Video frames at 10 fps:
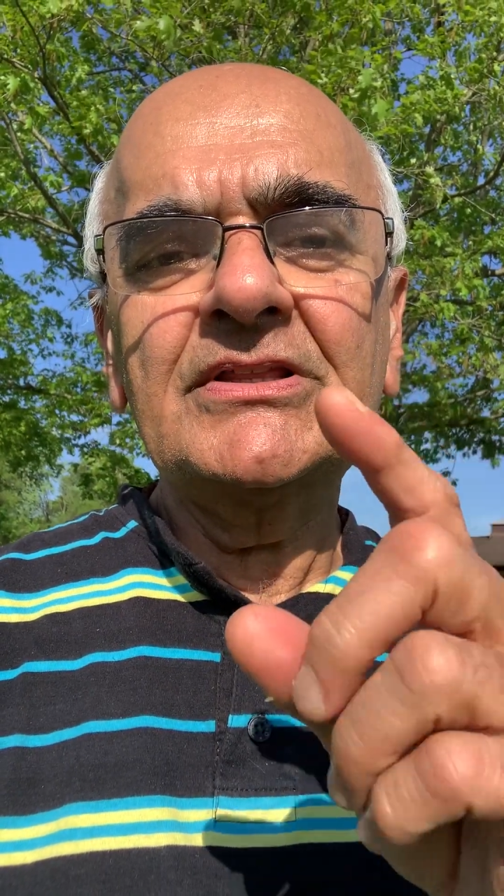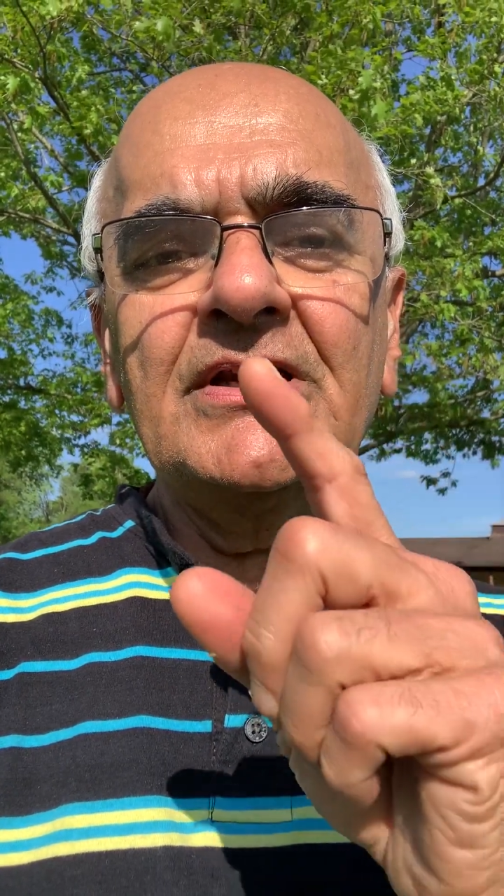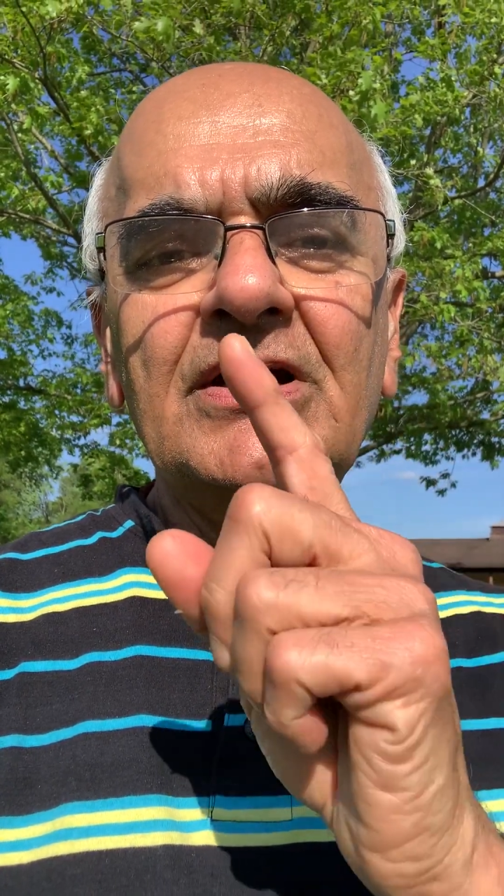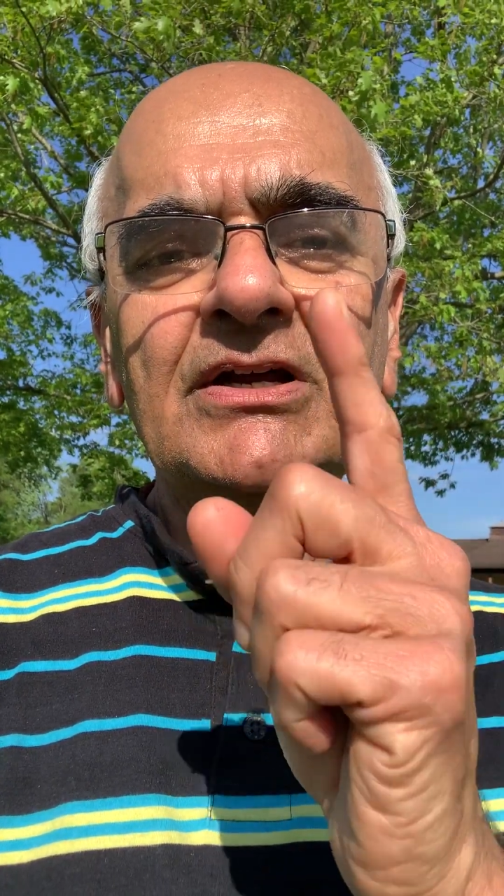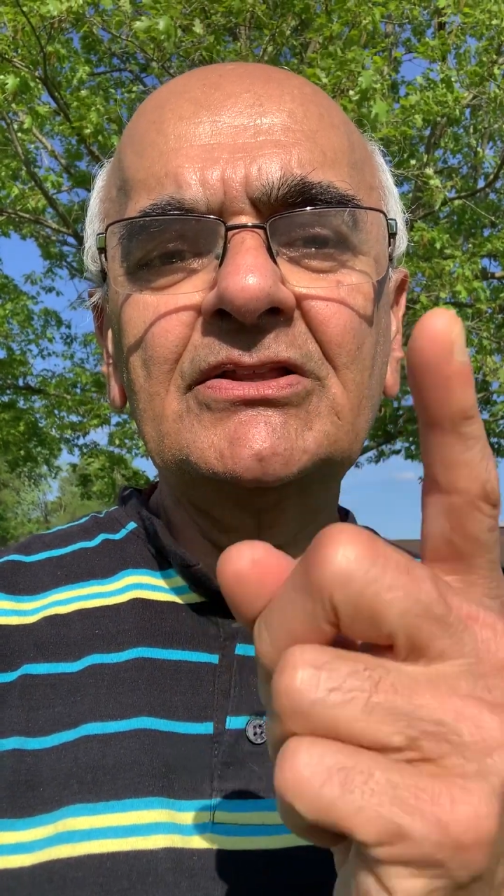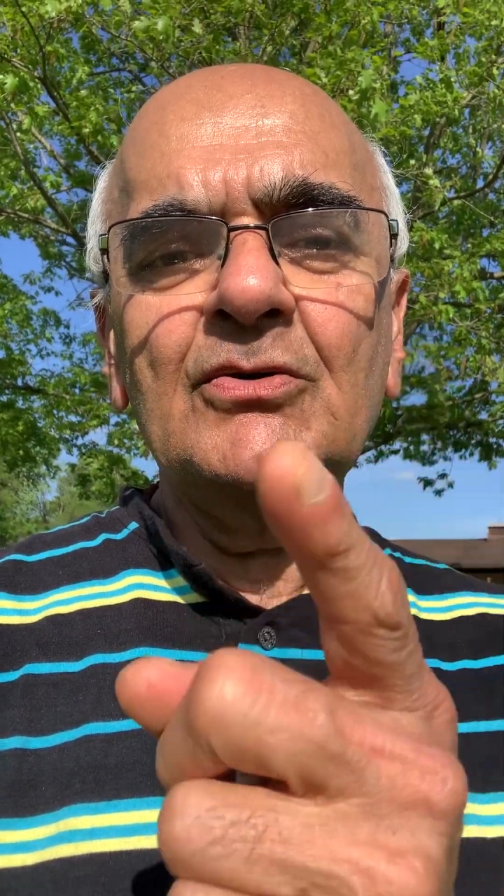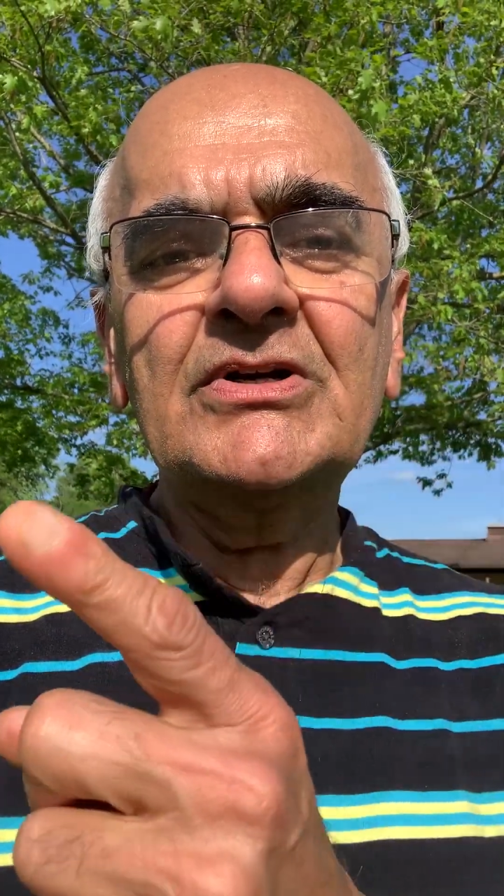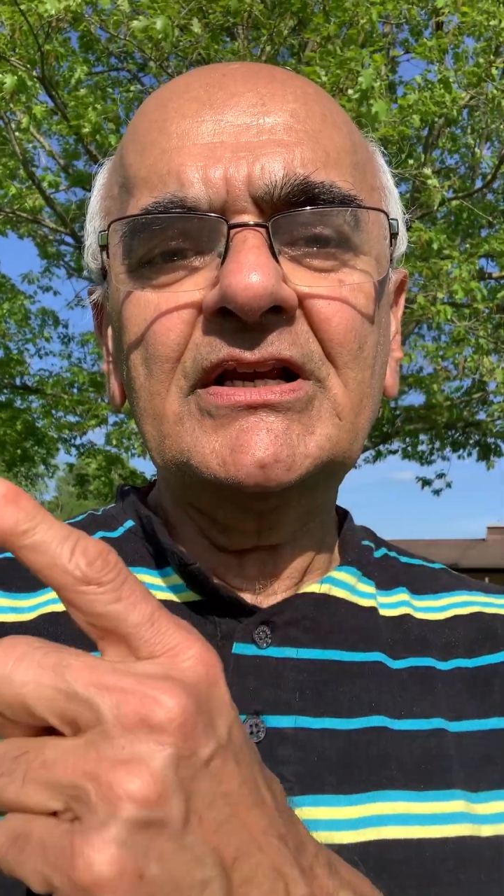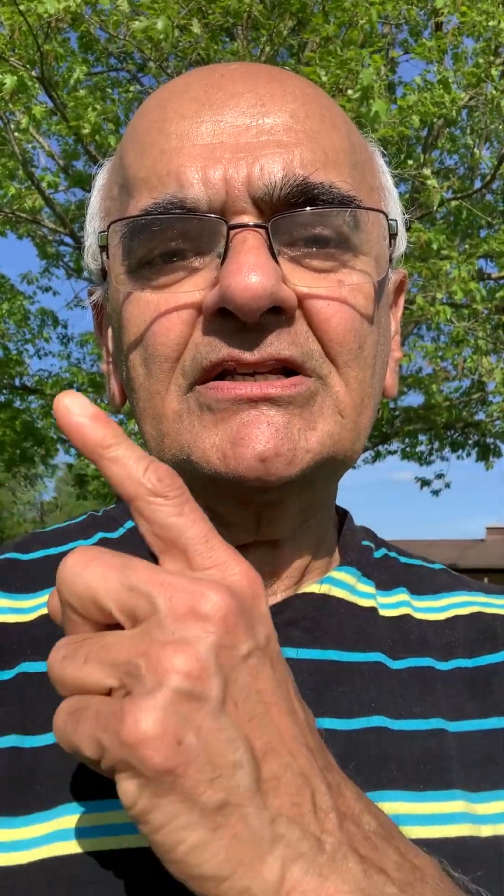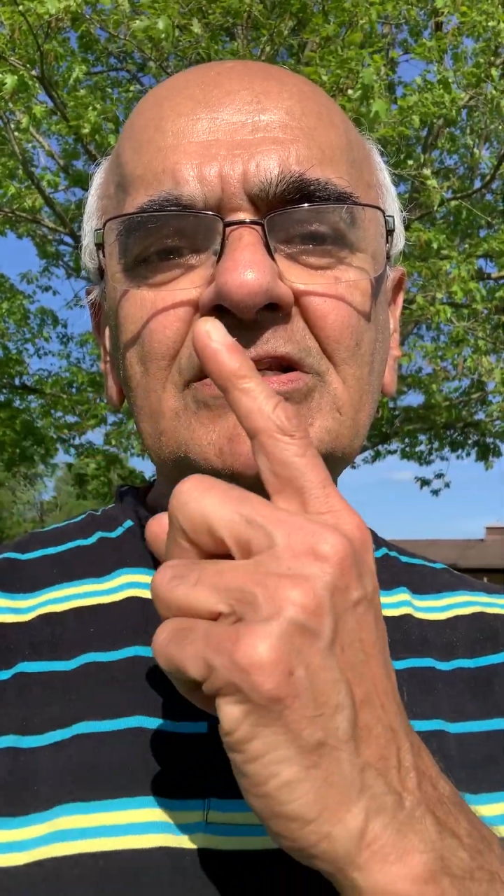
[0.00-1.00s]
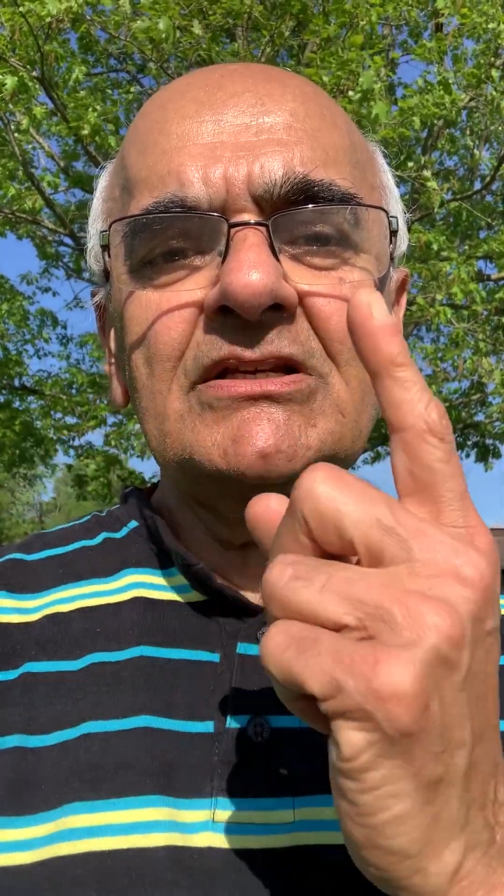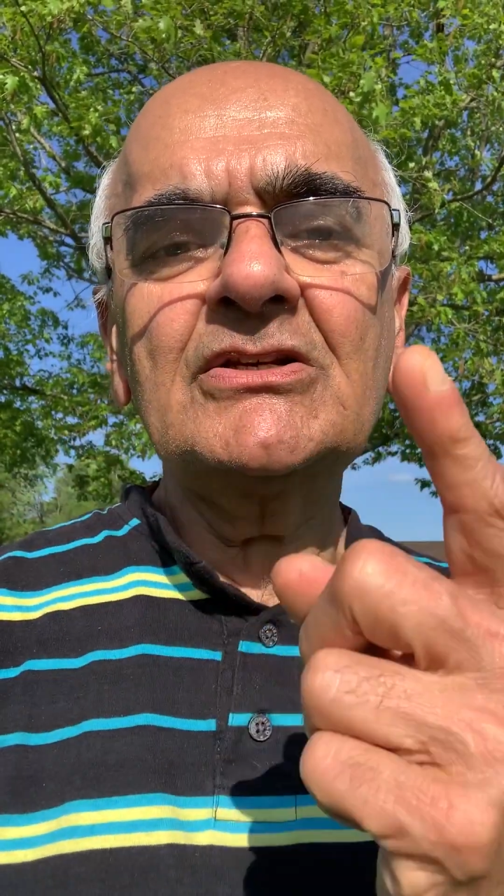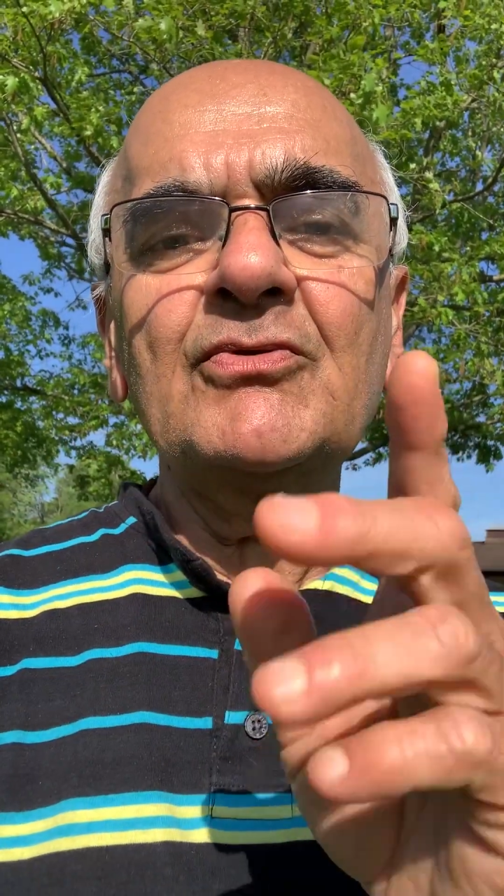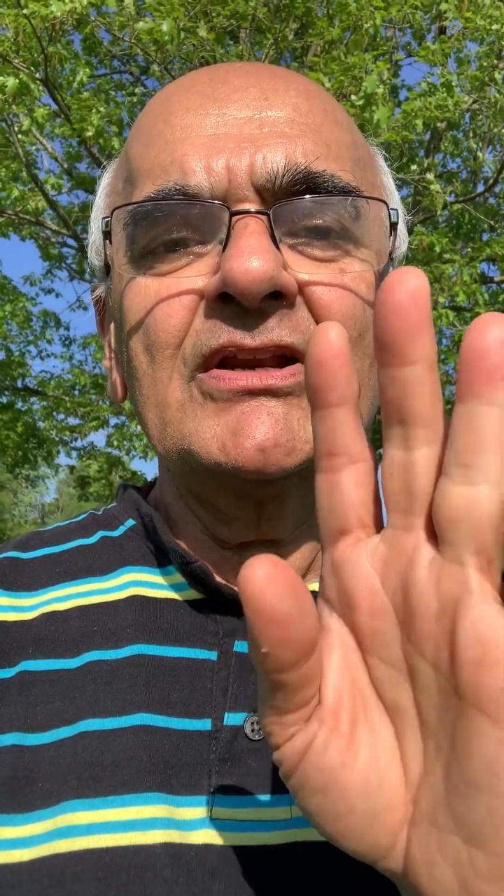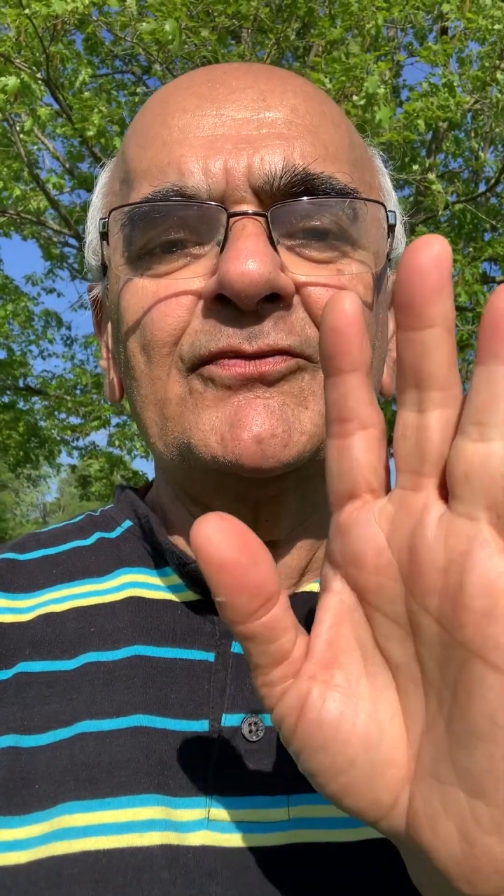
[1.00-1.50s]
and earth rotates
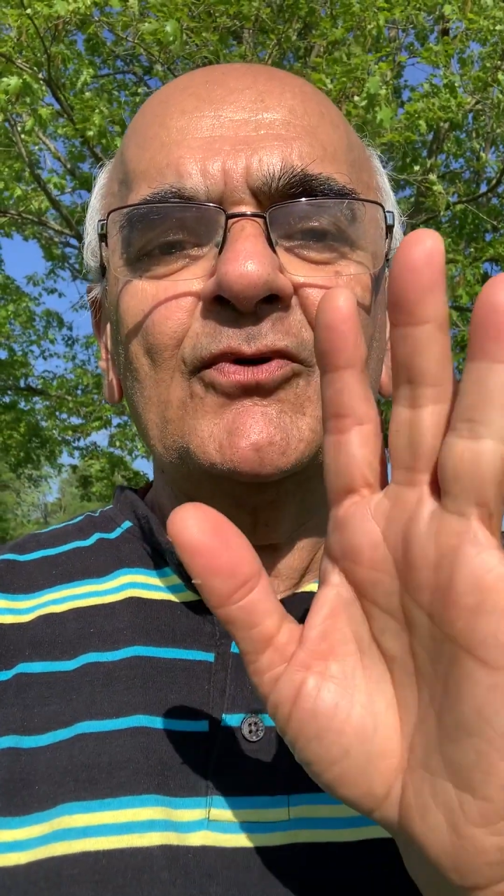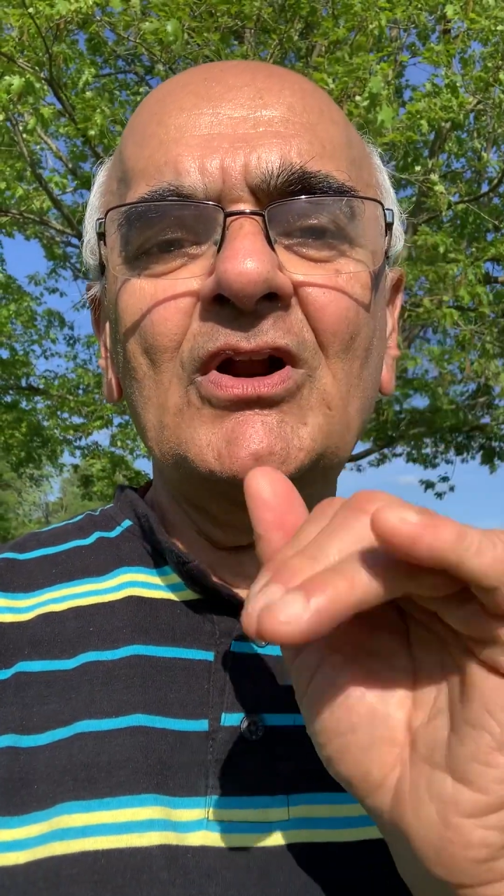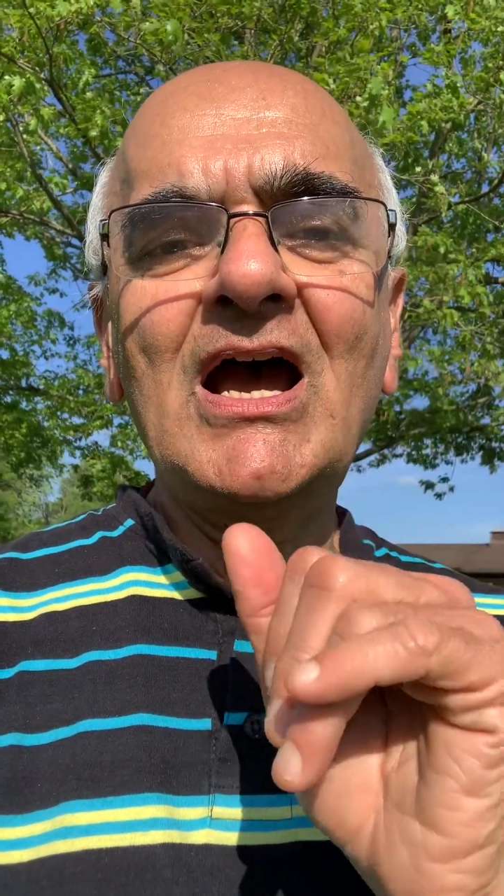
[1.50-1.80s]
24